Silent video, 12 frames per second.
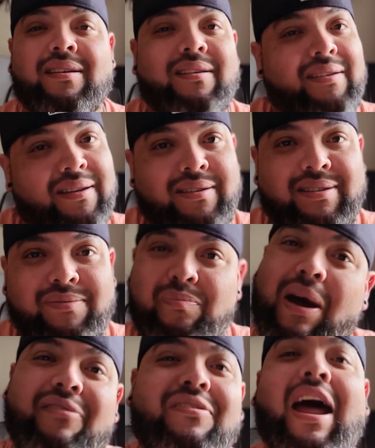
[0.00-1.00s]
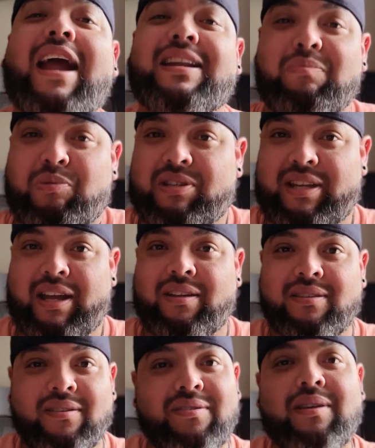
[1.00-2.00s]
It's about
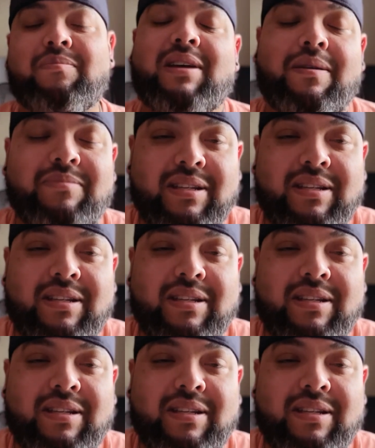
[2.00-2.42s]
90%, so sometimes